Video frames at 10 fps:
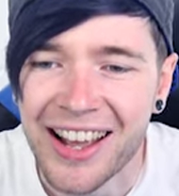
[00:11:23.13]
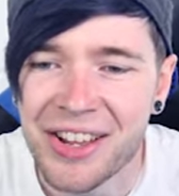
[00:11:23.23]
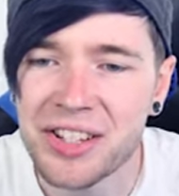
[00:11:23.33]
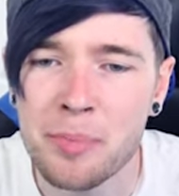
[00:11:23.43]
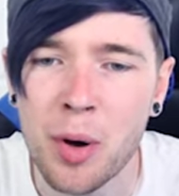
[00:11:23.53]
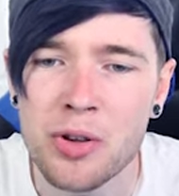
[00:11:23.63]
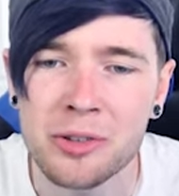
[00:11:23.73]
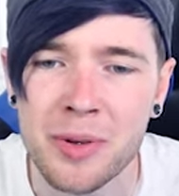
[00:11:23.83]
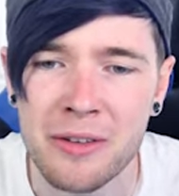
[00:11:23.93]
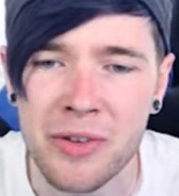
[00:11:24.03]
You're supposed
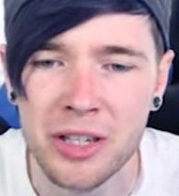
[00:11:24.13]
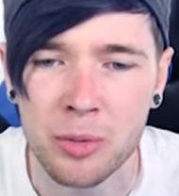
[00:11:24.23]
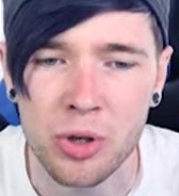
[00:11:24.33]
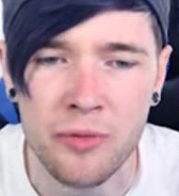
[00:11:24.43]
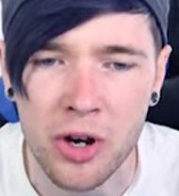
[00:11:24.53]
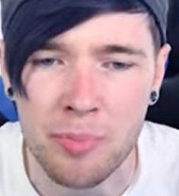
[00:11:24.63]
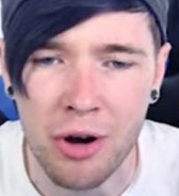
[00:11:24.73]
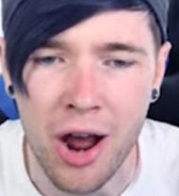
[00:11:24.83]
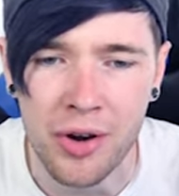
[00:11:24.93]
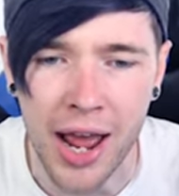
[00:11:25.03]
to be invisible. You've got a
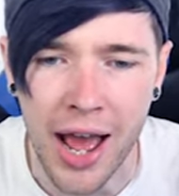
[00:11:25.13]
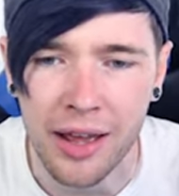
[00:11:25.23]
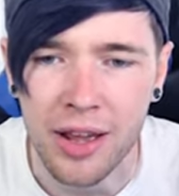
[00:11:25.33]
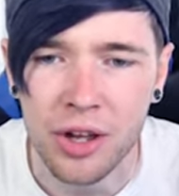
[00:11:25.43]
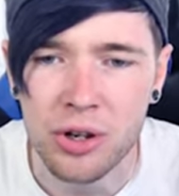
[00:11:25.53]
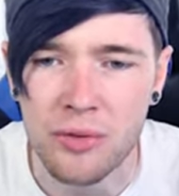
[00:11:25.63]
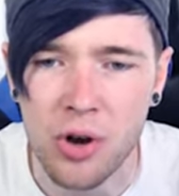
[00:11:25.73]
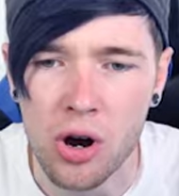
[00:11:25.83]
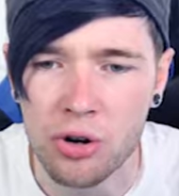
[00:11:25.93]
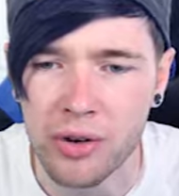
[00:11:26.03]
brown hat. You've
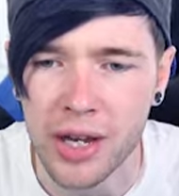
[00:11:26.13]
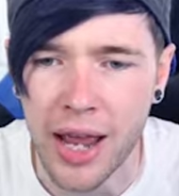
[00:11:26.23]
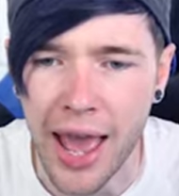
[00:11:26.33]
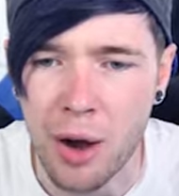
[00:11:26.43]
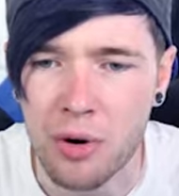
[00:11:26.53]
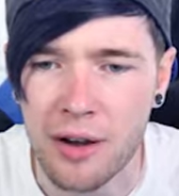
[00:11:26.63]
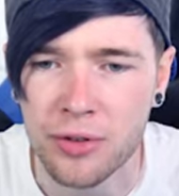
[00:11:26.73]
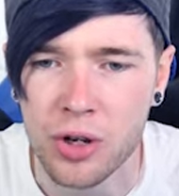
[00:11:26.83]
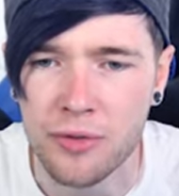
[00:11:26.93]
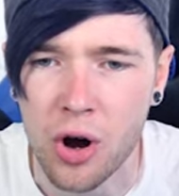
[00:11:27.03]
got green hair wherever
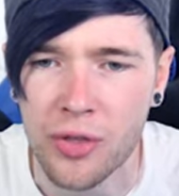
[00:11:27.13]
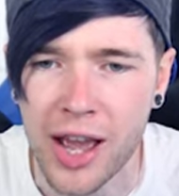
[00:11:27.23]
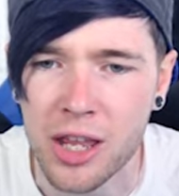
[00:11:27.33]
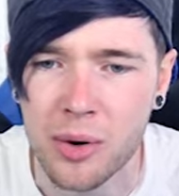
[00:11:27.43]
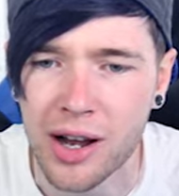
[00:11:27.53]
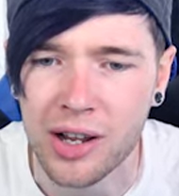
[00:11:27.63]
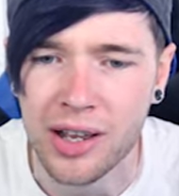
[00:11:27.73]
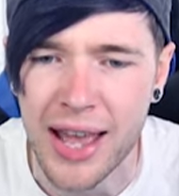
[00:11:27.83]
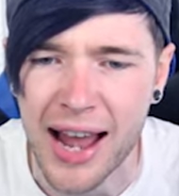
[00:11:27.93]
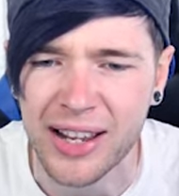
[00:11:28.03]
you've gone. There you are. Look
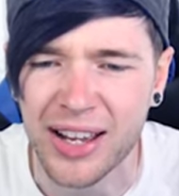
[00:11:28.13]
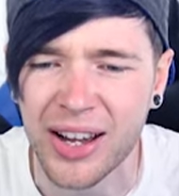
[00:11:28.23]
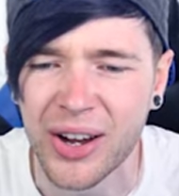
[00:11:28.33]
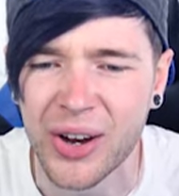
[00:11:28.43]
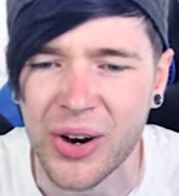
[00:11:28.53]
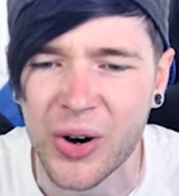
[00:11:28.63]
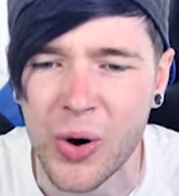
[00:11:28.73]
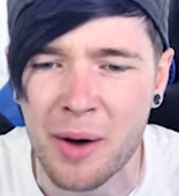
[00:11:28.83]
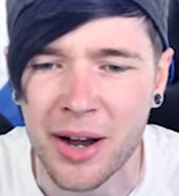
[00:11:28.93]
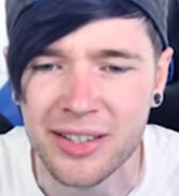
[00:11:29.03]
at that.
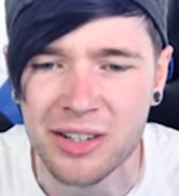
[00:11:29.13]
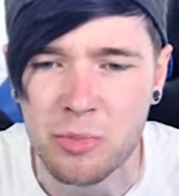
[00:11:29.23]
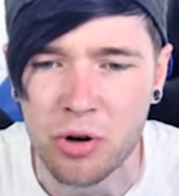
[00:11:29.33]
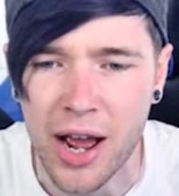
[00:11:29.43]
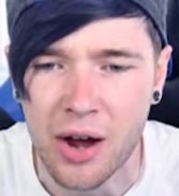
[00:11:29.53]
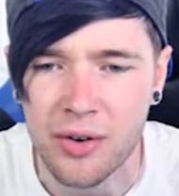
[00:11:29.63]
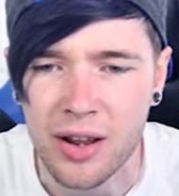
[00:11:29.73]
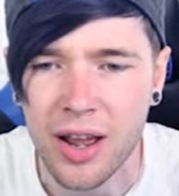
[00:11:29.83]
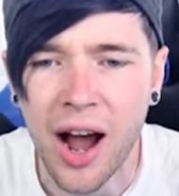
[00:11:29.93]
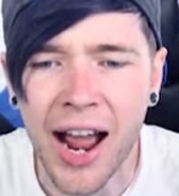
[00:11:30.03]
Oh, am I still brown?
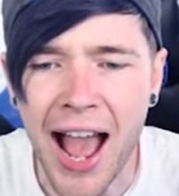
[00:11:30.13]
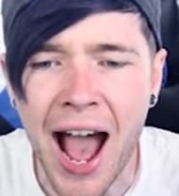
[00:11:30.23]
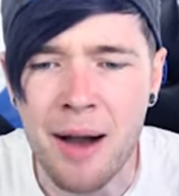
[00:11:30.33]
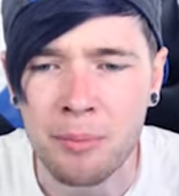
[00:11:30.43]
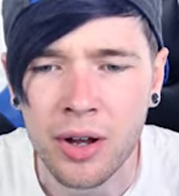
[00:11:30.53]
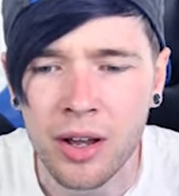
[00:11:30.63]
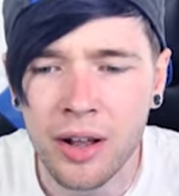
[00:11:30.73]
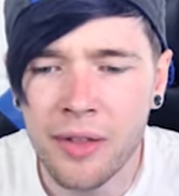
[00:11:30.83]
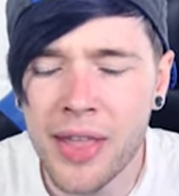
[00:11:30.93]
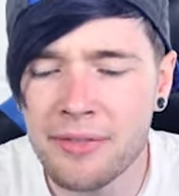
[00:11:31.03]
I am.
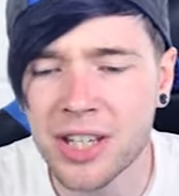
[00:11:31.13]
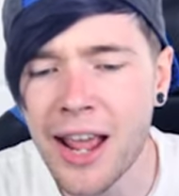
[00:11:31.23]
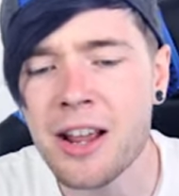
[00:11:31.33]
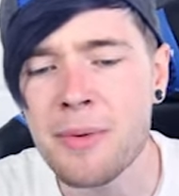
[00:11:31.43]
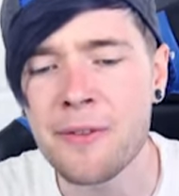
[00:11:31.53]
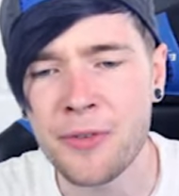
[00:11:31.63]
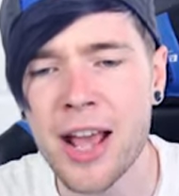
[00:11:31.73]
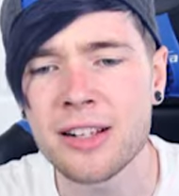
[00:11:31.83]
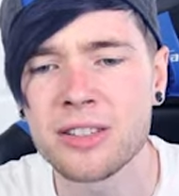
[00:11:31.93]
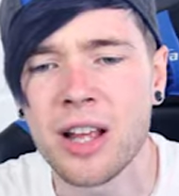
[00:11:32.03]
They've taken my
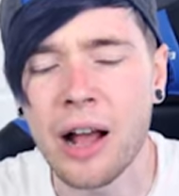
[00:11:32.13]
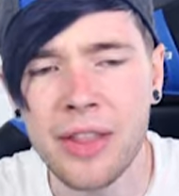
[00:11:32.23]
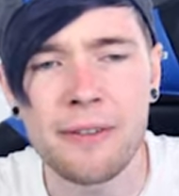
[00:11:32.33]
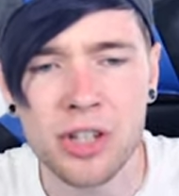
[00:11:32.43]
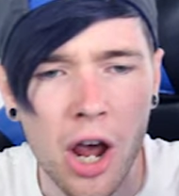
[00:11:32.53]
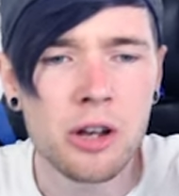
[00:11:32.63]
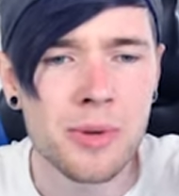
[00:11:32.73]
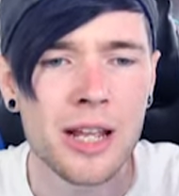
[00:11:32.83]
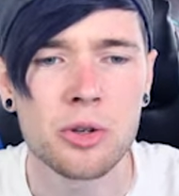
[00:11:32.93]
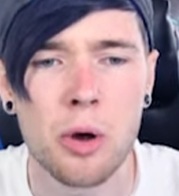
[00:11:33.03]
face and they've turned
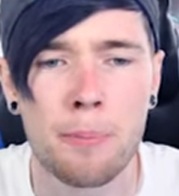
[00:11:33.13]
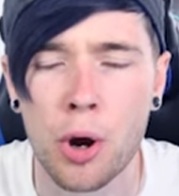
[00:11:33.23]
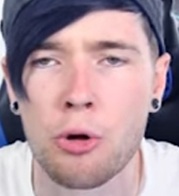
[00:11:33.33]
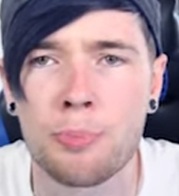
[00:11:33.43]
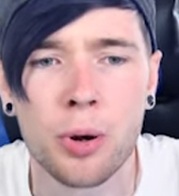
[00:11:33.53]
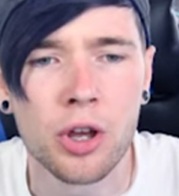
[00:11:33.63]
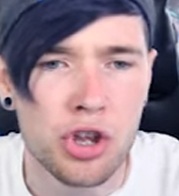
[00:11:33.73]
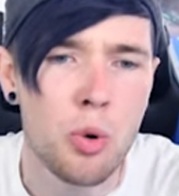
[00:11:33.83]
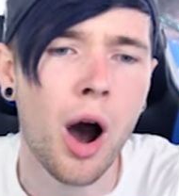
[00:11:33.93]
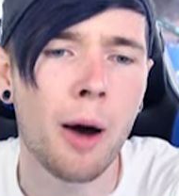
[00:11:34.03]
me into a poop.
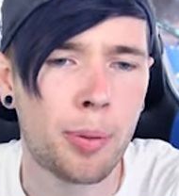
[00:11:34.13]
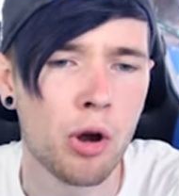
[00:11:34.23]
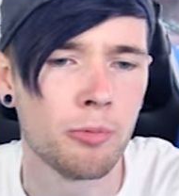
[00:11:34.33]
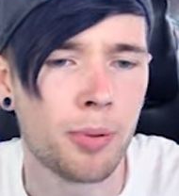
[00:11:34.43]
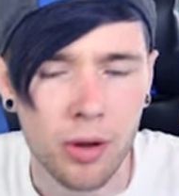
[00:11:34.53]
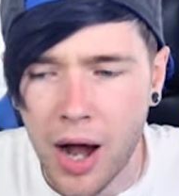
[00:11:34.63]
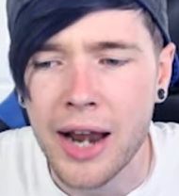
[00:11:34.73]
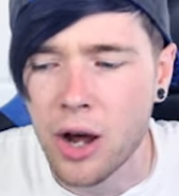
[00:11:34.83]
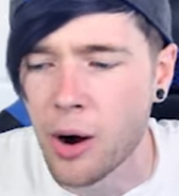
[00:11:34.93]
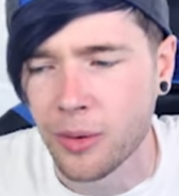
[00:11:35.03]
You are poop. I
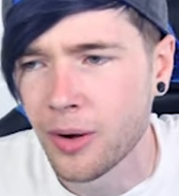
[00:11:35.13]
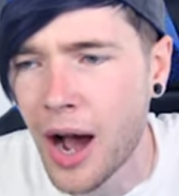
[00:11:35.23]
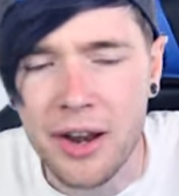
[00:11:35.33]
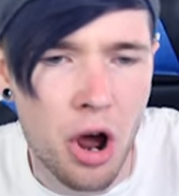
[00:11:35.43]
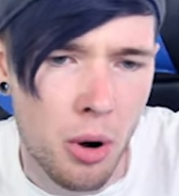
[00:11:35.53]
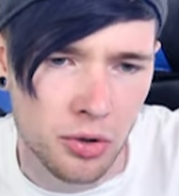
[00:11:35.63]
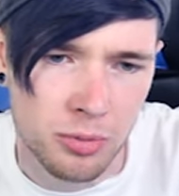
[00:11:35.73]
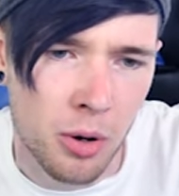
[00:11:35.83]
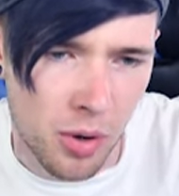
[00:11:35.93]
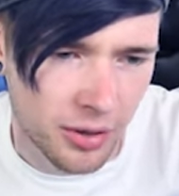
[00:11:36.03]
know. I know,
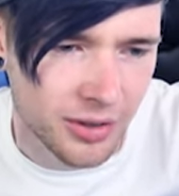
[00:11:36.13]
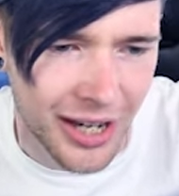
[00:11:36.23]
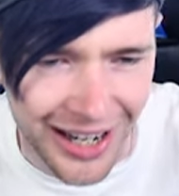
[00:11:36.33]
Ultimate Wand.